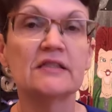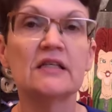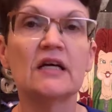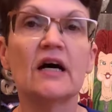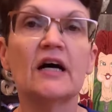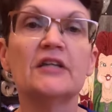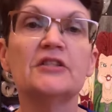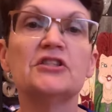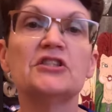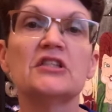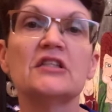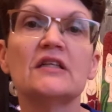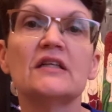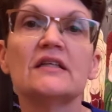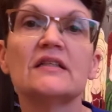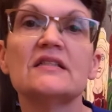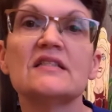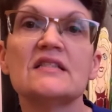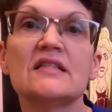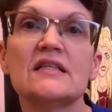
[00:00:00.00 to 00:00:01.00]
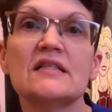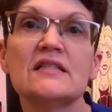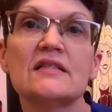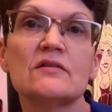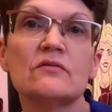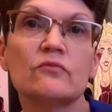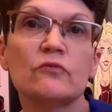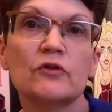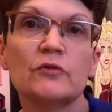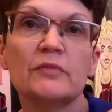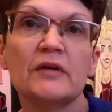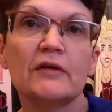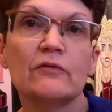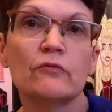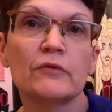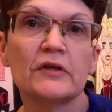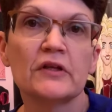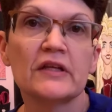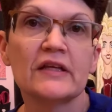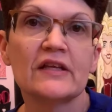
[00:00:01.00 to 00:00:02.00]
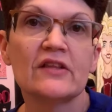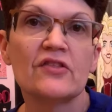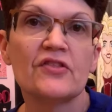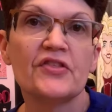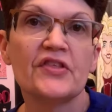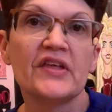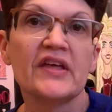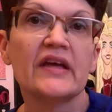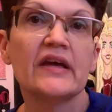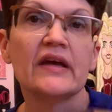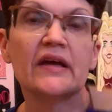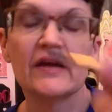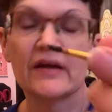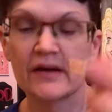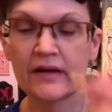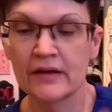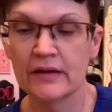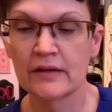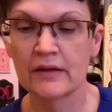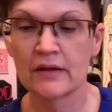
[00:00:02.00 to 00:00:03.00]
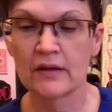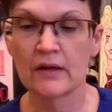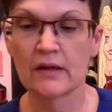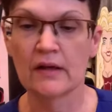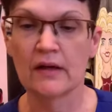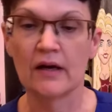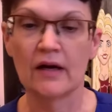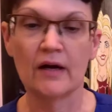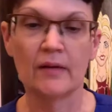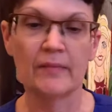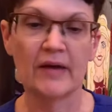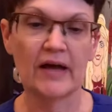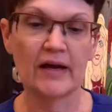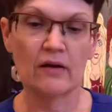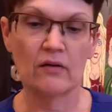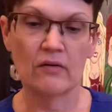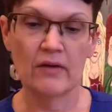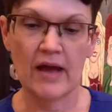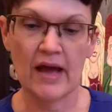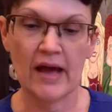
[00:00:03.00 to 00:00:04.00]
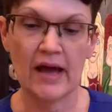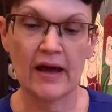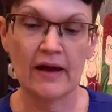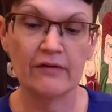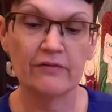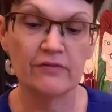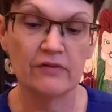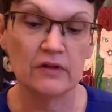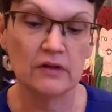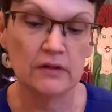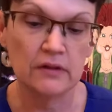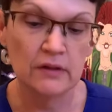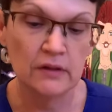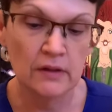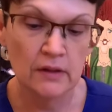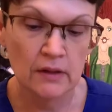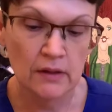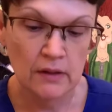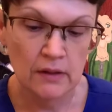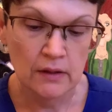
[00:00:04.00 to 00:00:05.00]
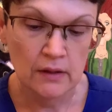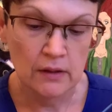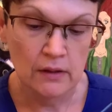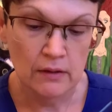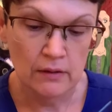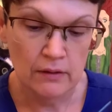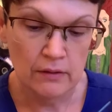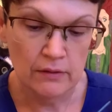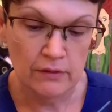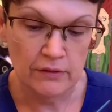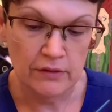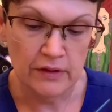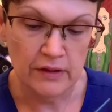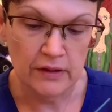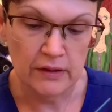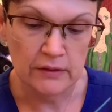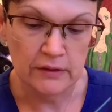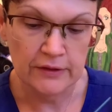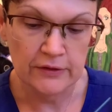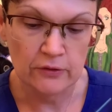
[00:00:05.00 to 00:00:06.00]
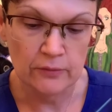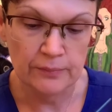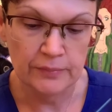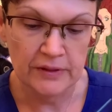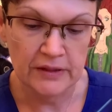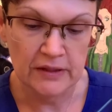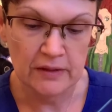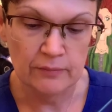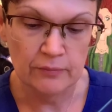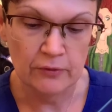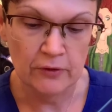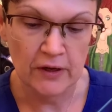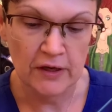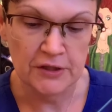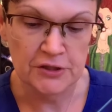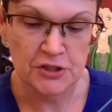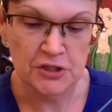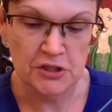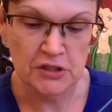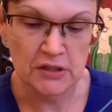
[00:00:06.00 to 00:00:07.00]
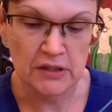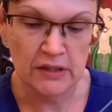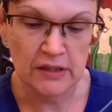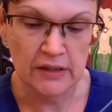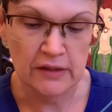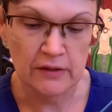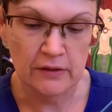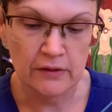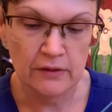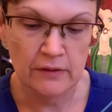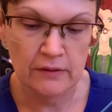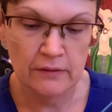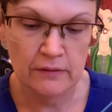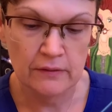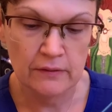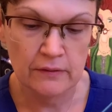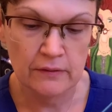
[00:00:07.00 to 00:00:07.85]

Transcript: touch it because this would be really thick. I don't have the little bitty brush in here.